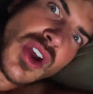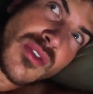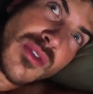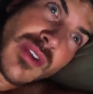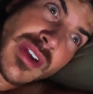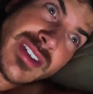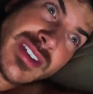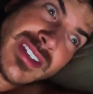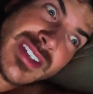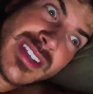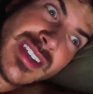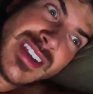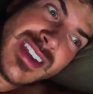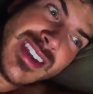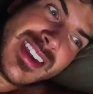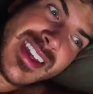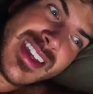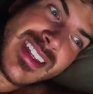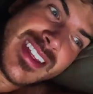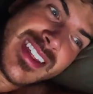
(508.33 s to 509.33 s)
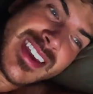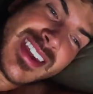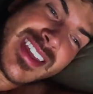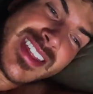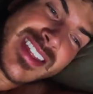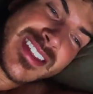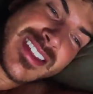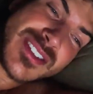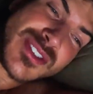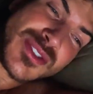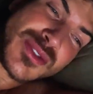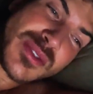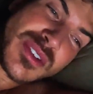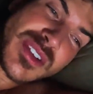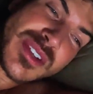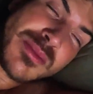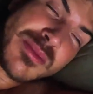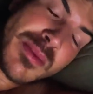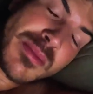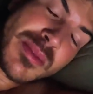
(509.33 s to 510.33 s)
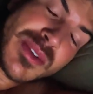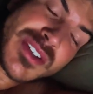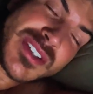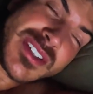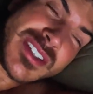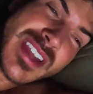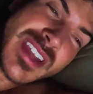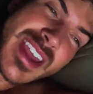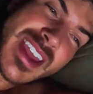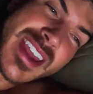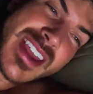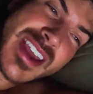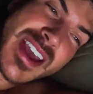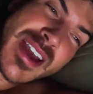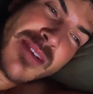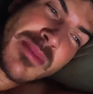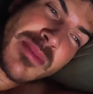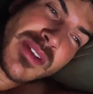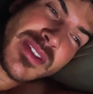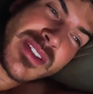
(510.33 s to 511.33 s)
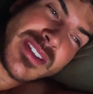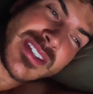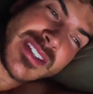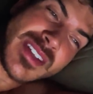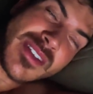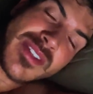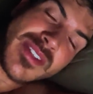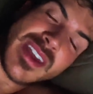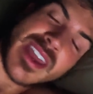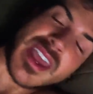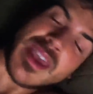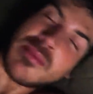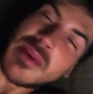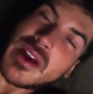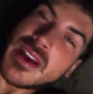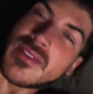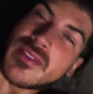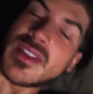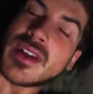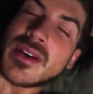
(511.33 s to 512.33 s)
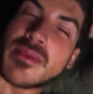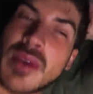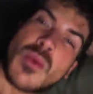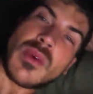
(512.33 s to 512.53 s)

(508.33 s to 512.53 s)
crazy, like the stories people are saying about the stuff that came out of them.